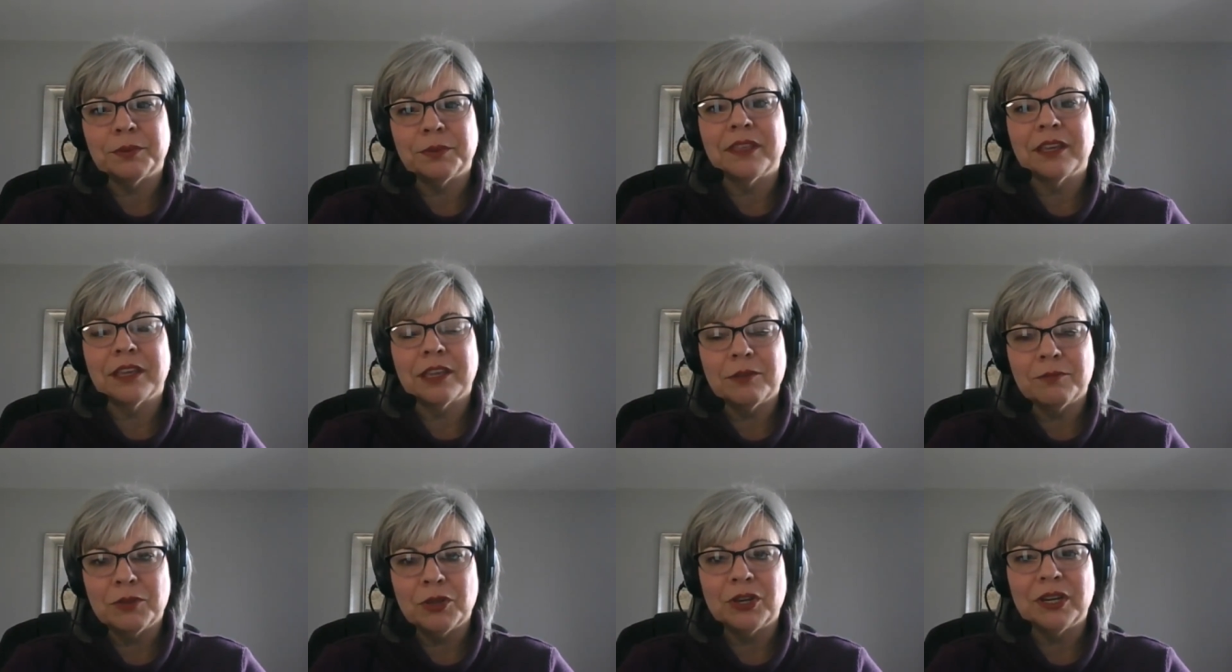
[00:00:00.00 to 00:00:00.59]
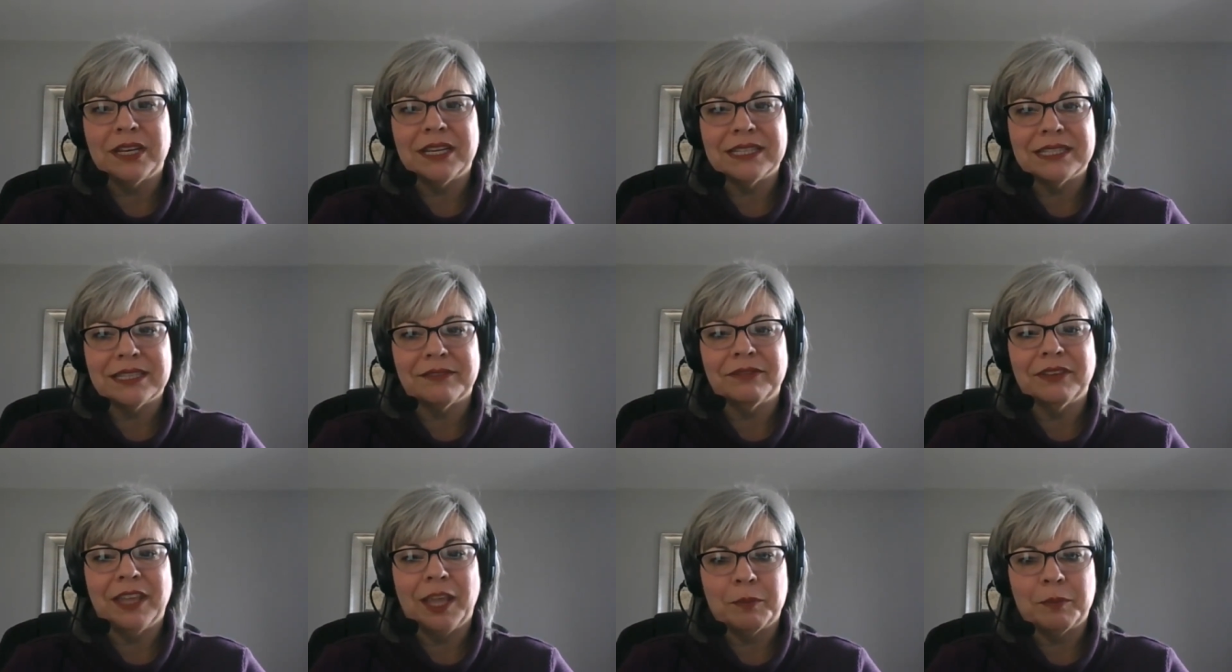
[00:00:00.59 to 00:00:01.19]
with the community communities
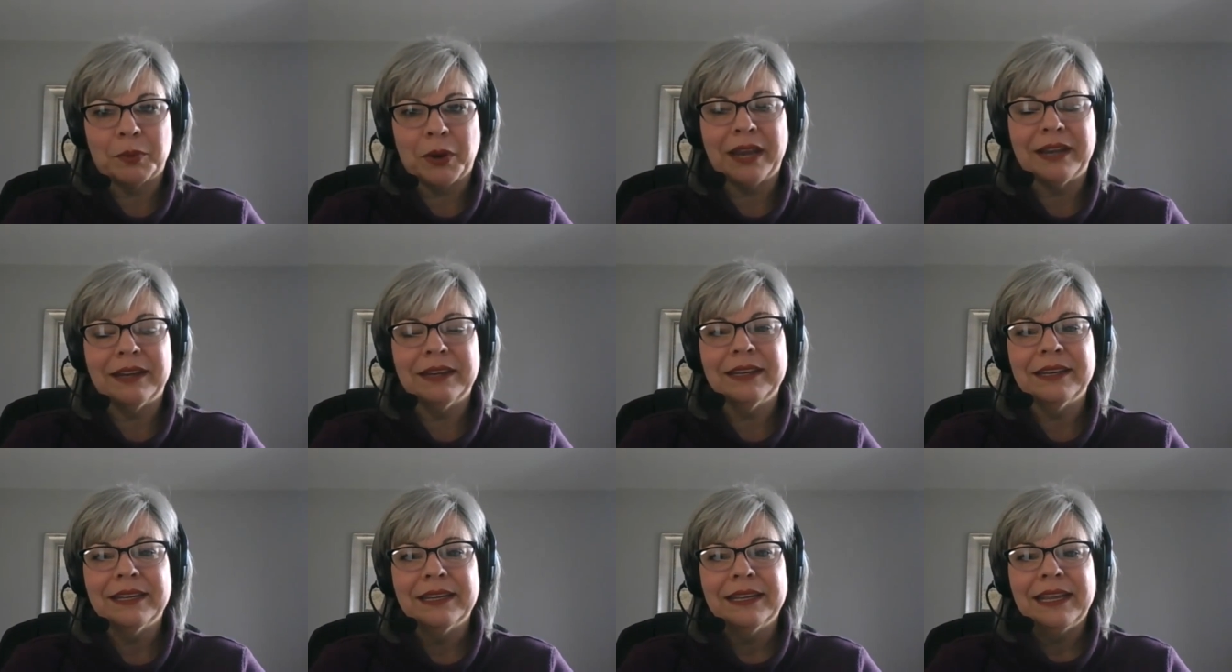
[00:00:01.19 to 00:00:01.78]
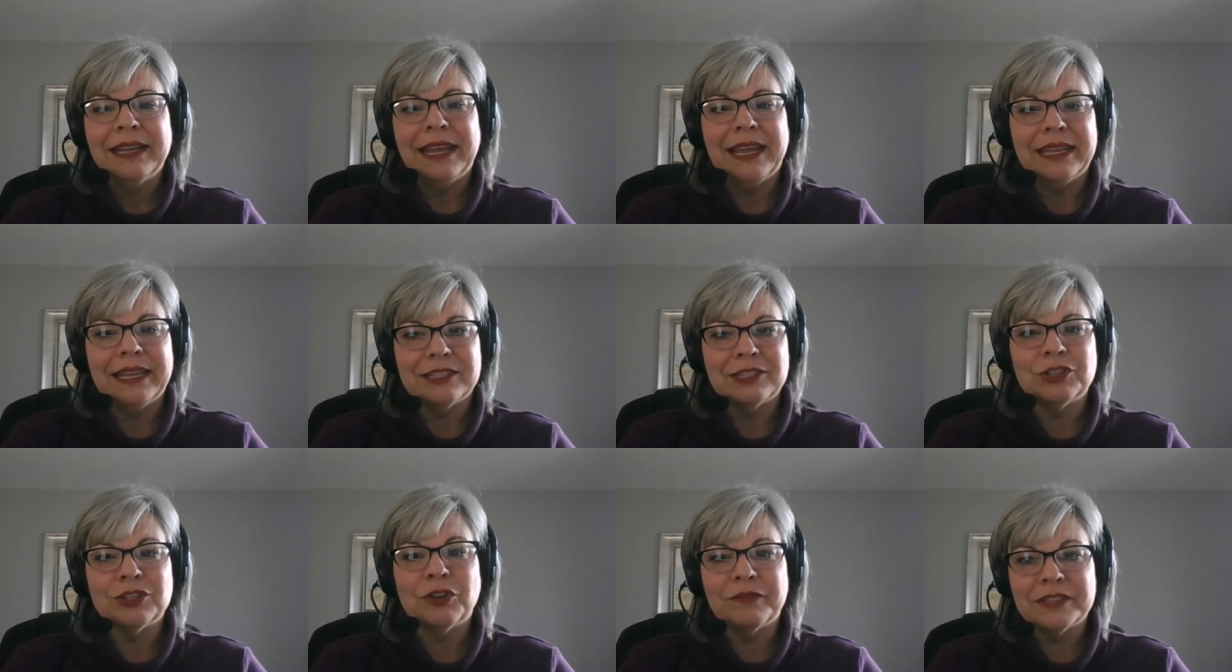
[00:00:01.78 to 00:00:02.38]
of Cape Breton
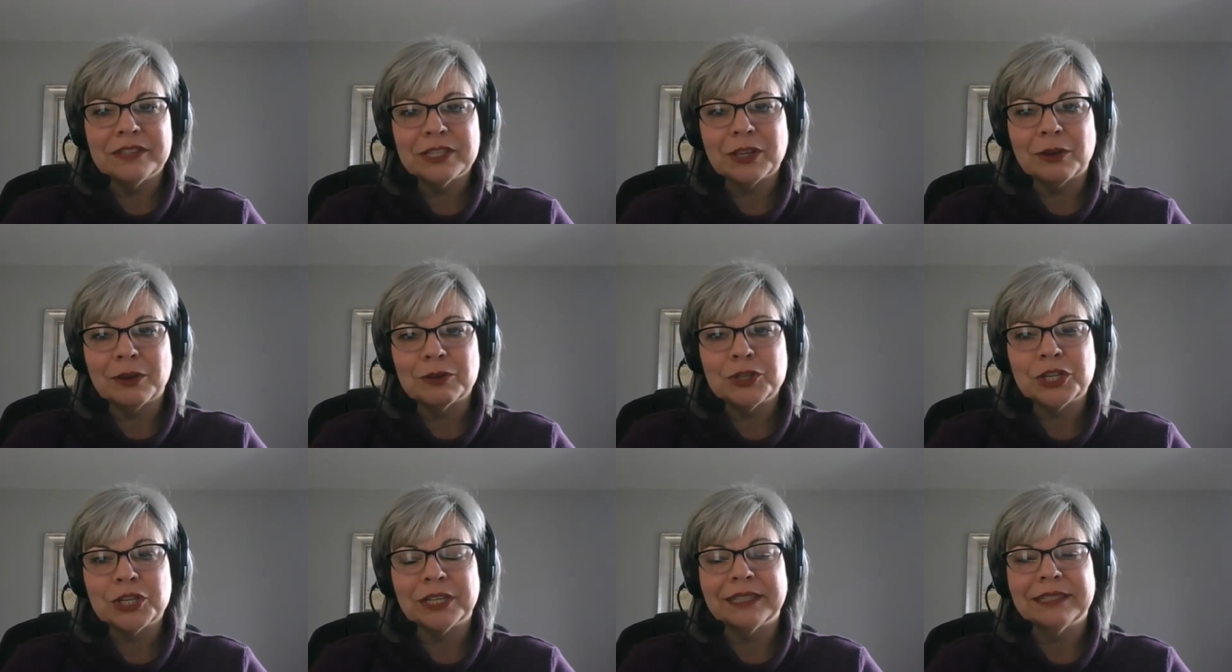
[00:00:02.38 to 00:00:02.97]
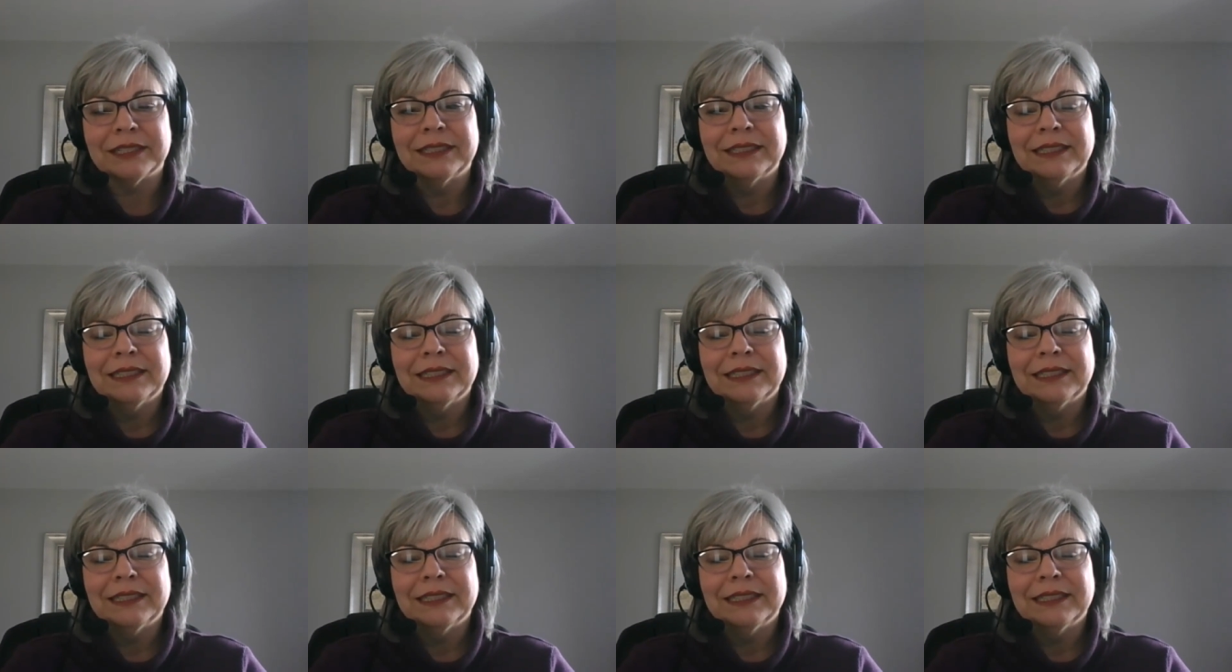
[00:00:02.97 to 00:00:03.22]
and Nova Scotia.